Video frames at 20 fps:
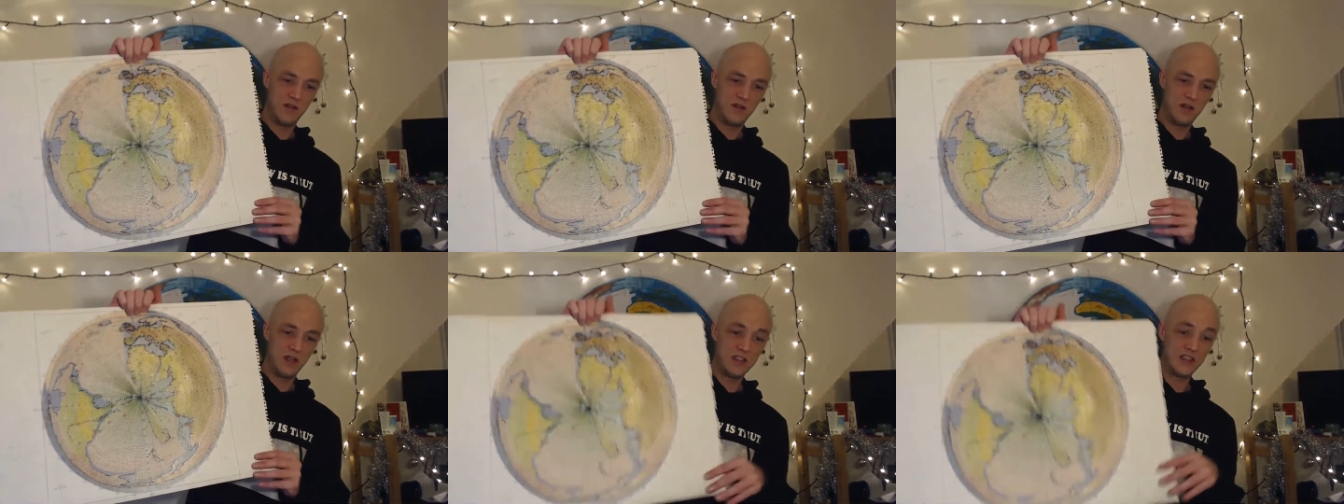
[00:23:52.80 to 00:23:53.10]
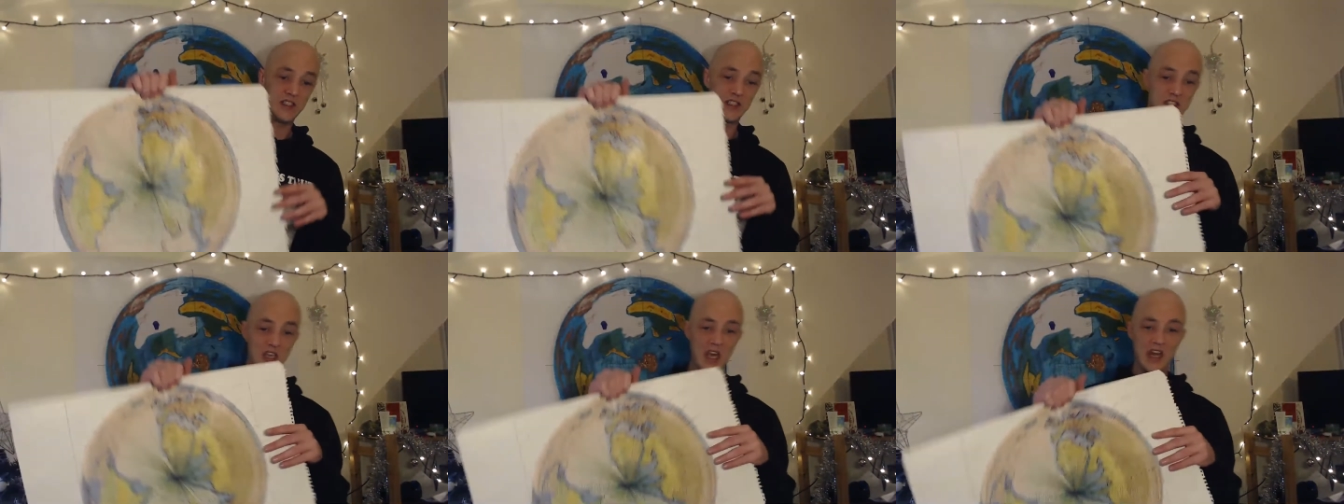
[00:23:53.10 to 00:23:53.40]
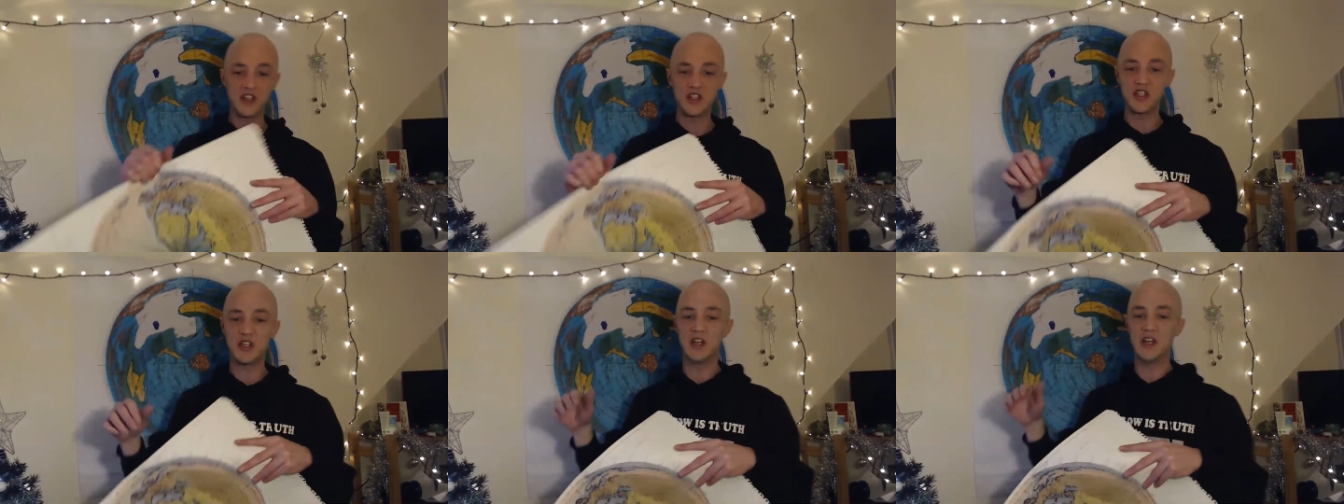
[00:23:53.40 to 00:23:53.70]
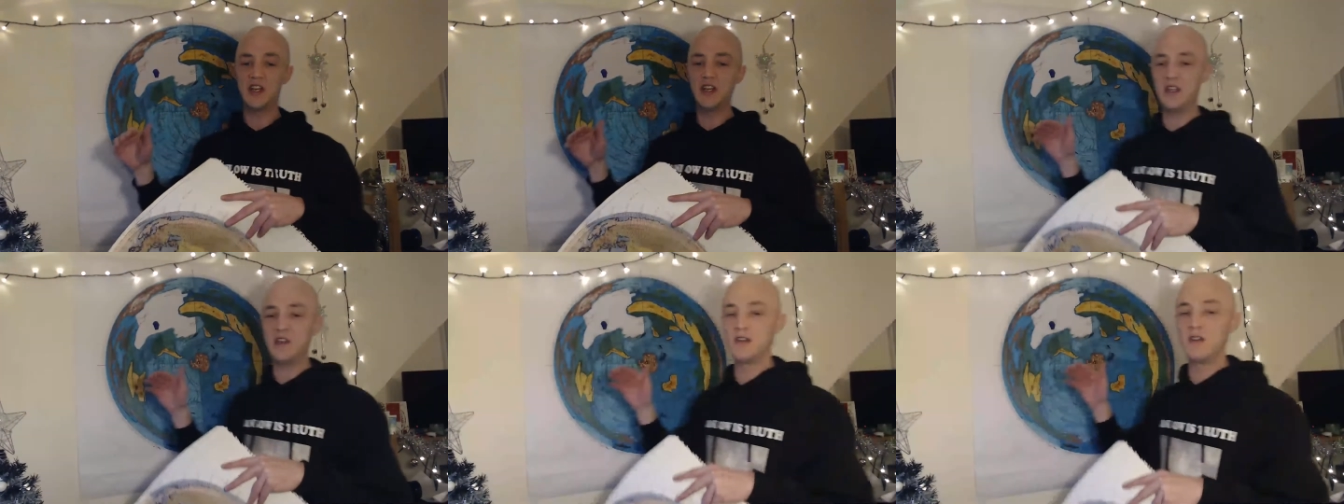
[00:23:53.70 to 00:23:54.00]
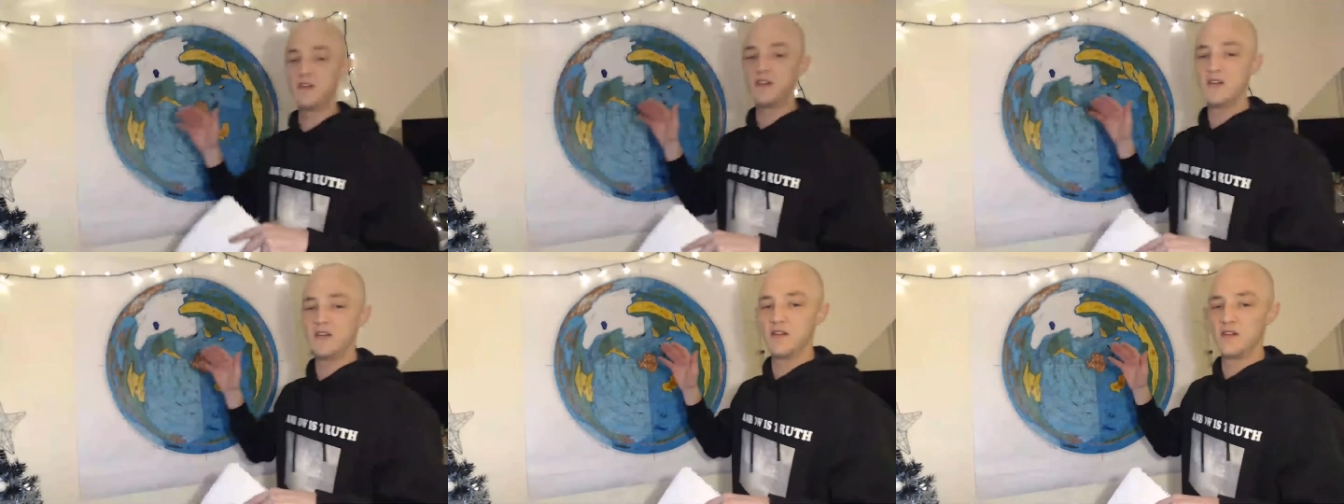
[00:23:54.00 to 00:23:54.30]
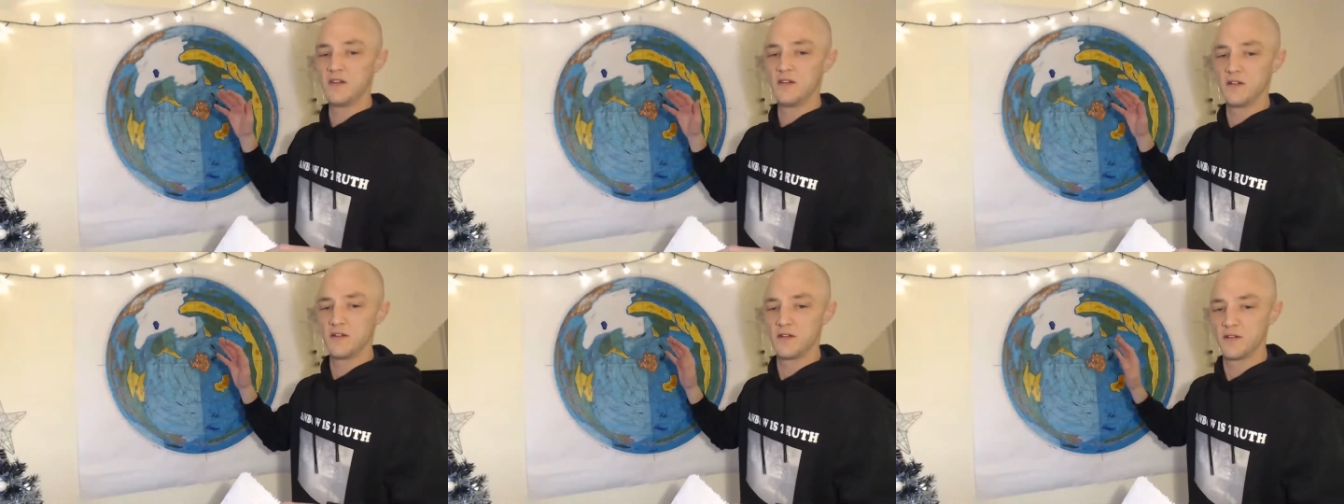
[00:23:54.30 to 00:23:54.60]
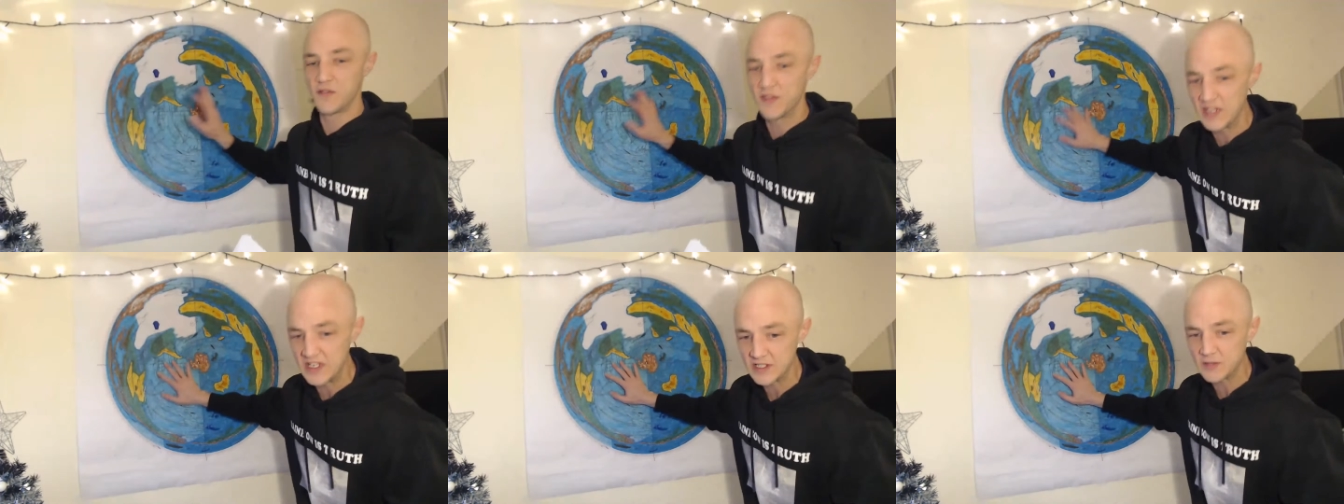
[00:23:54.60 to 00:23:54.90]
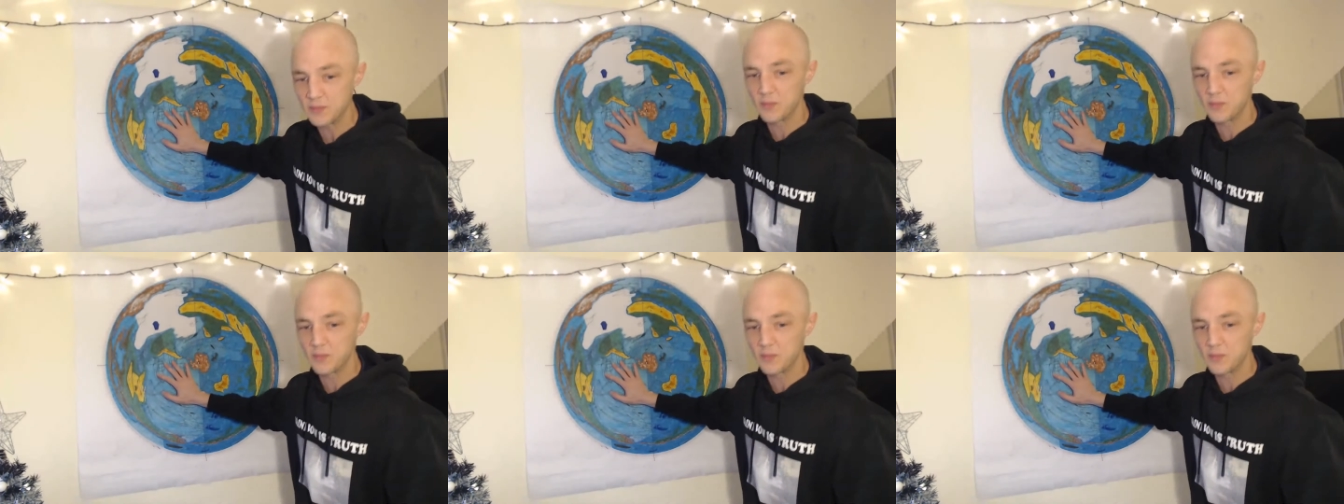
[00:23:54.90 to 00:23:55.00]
is essentially this